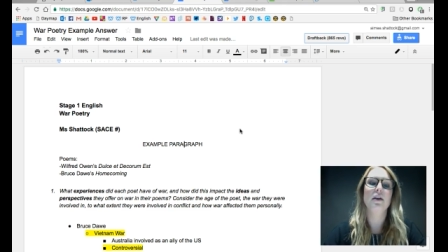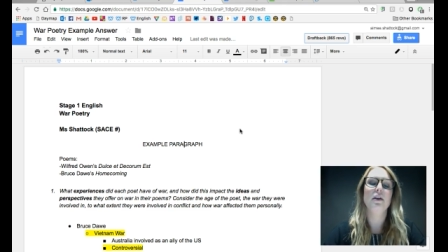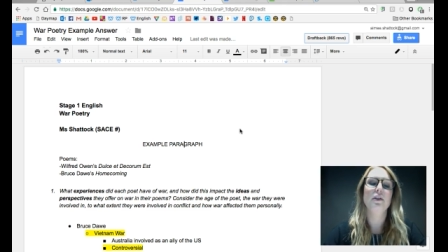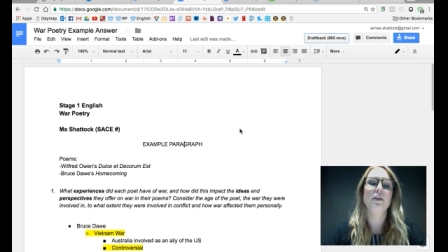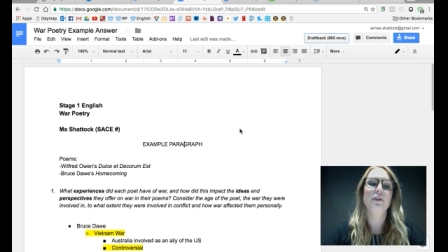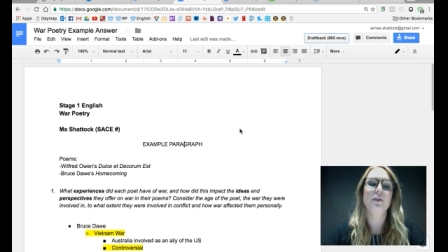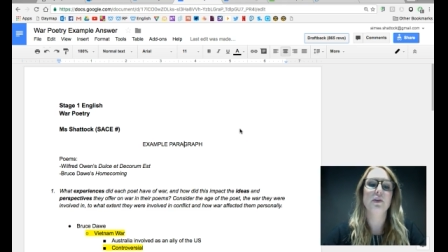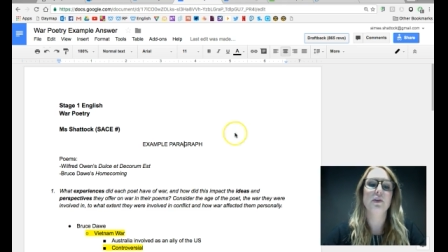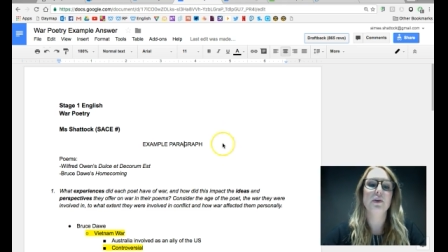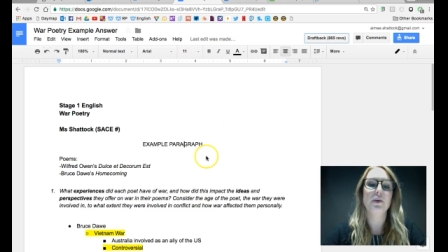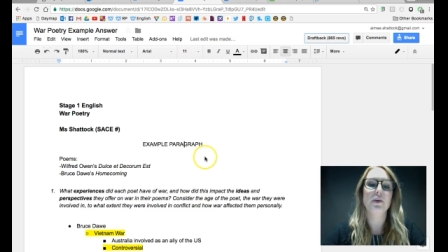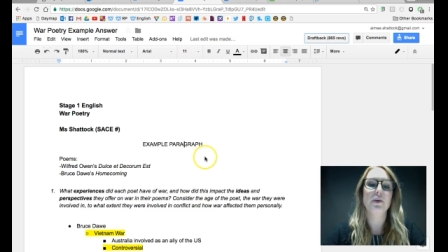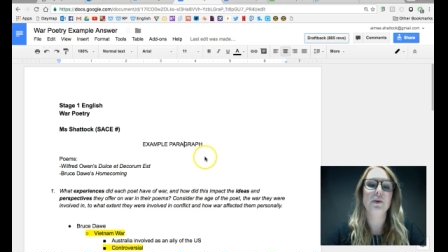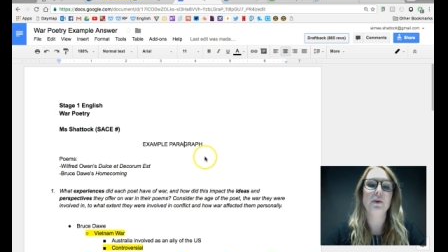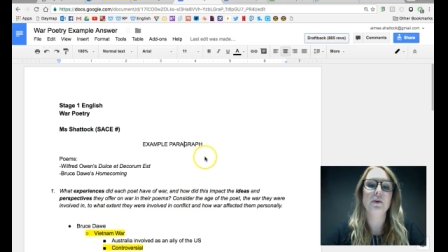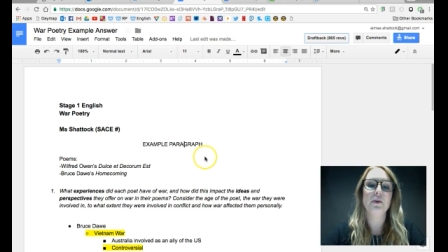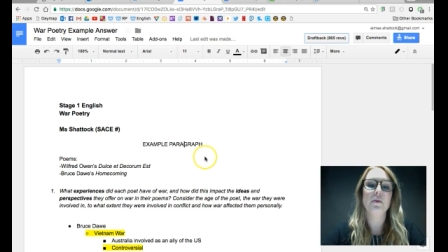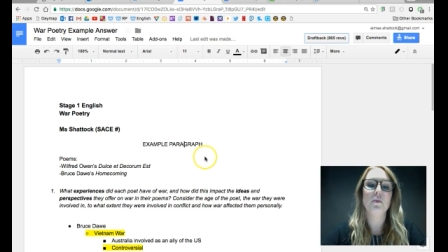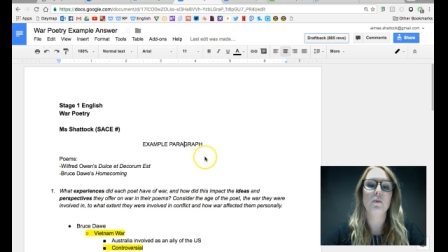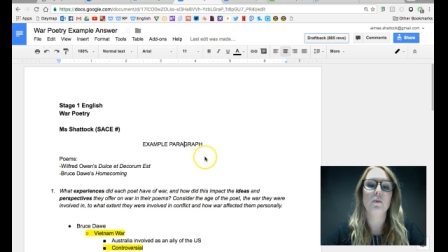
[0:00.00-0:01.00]
So
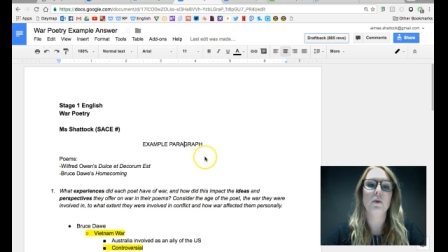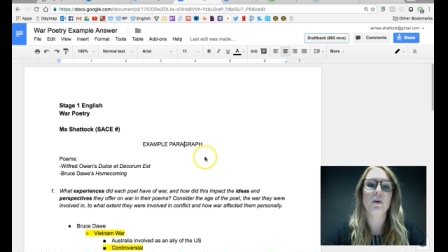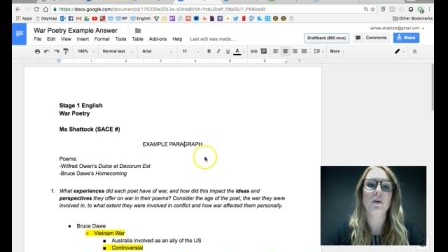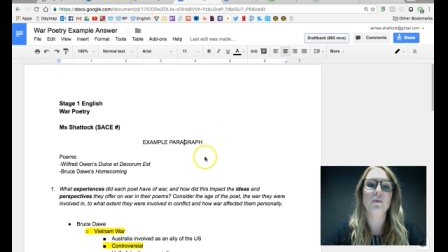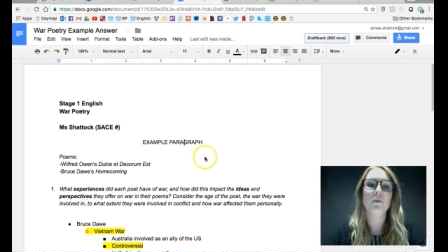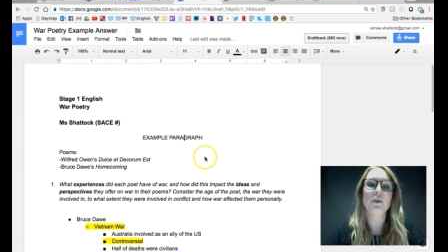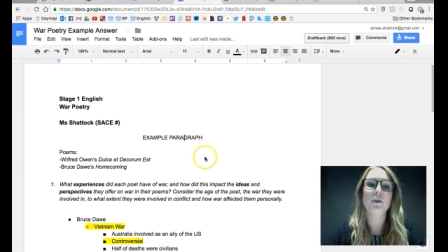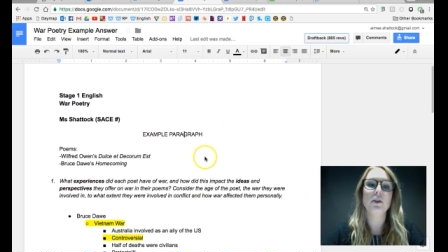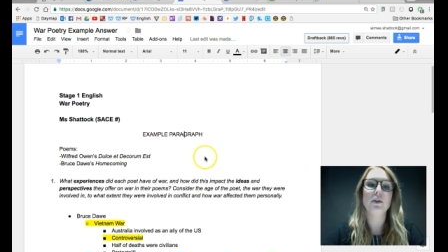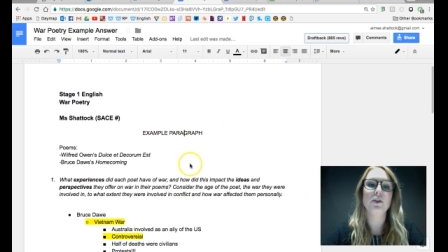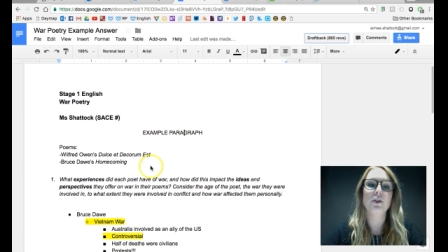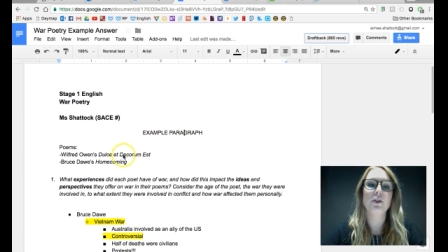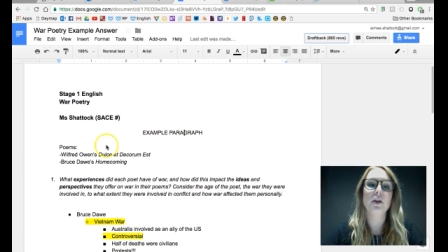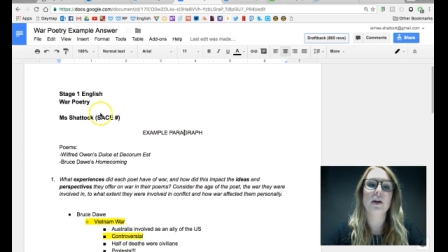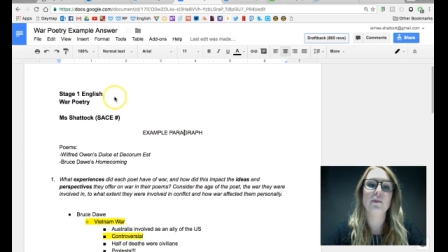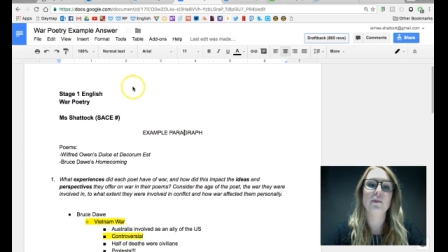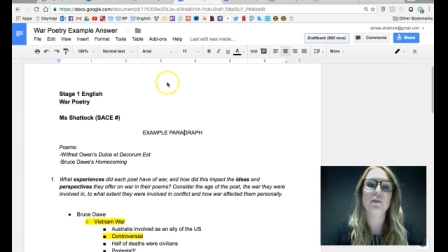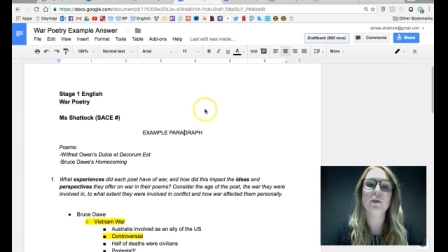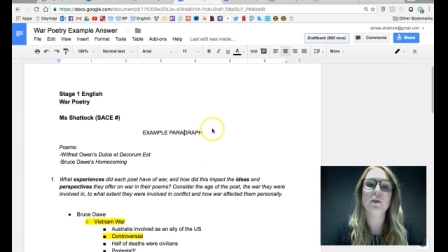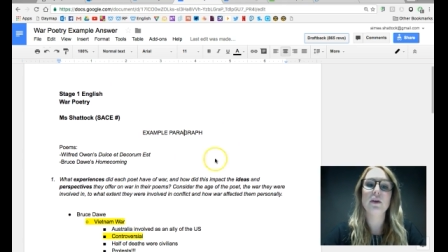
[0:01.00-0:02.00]
what I'm going to do,
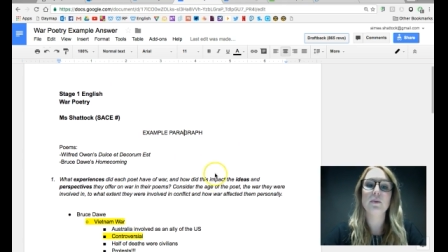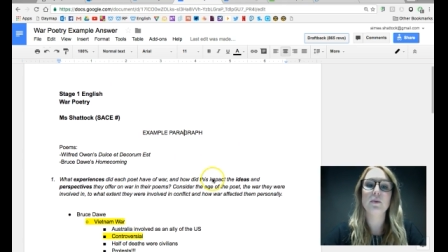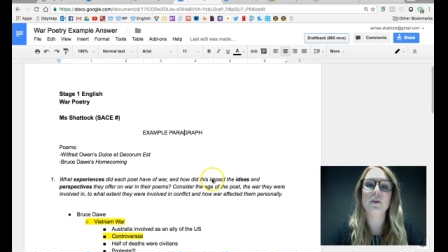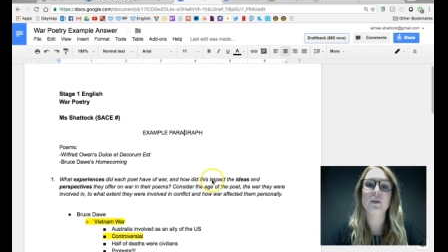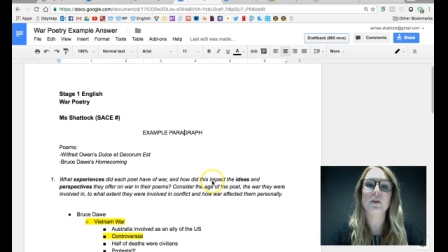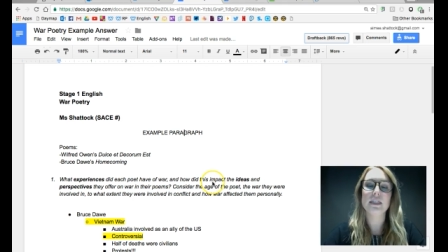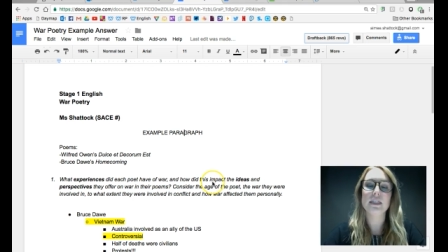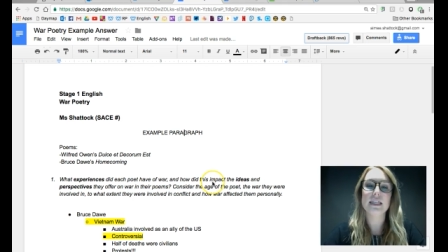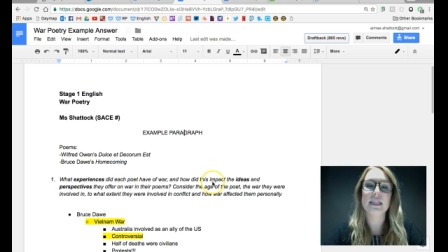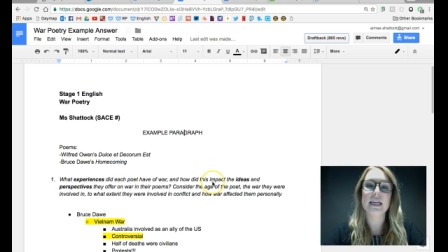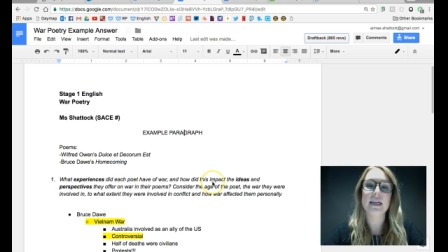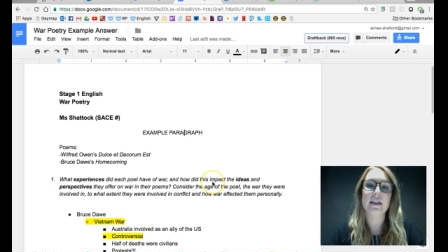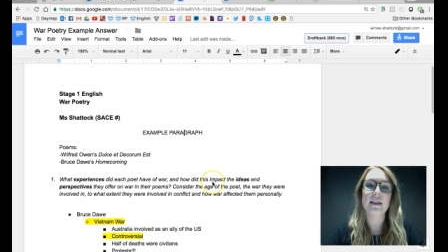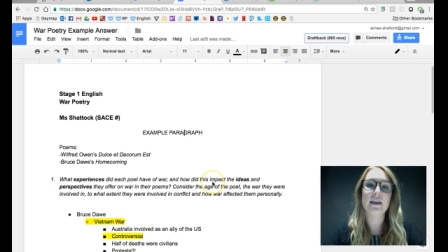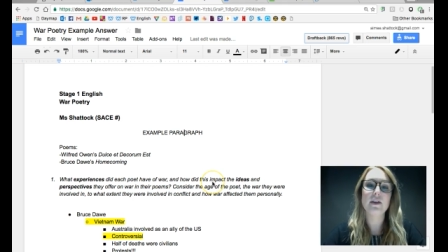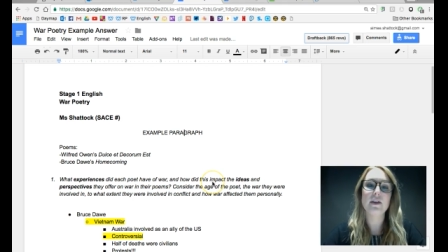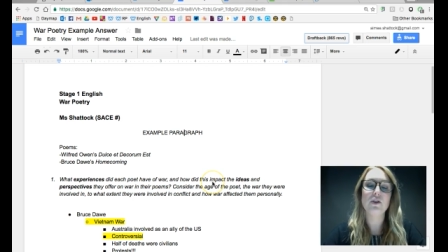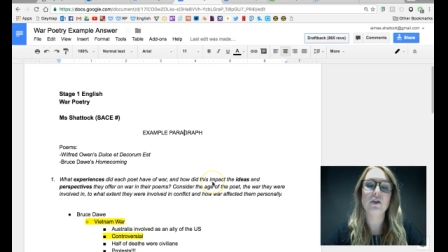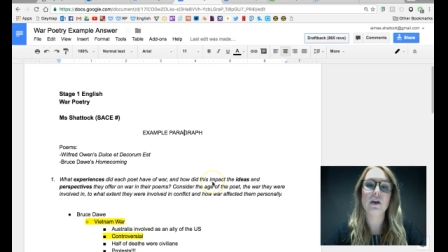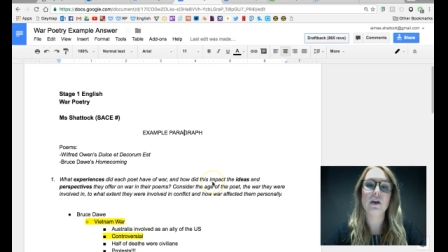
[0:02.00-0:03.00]
I've already put it together
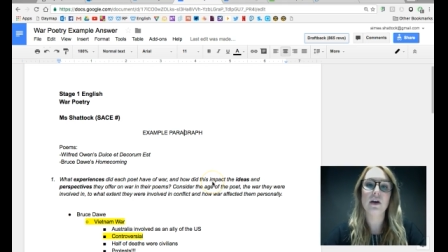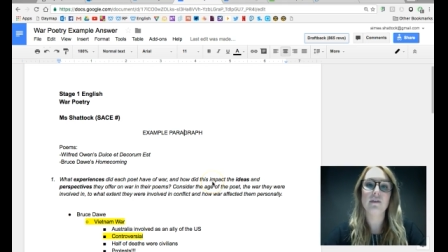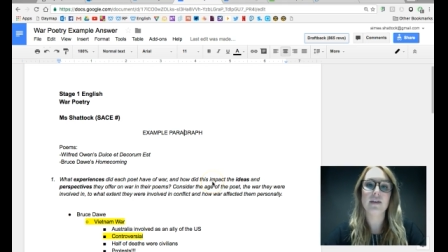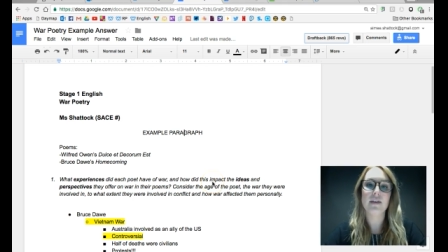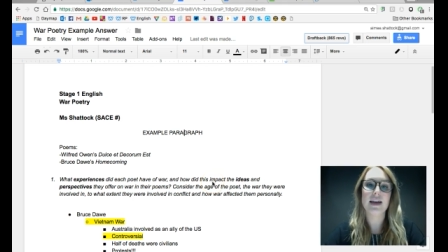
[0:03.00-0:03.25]
and you have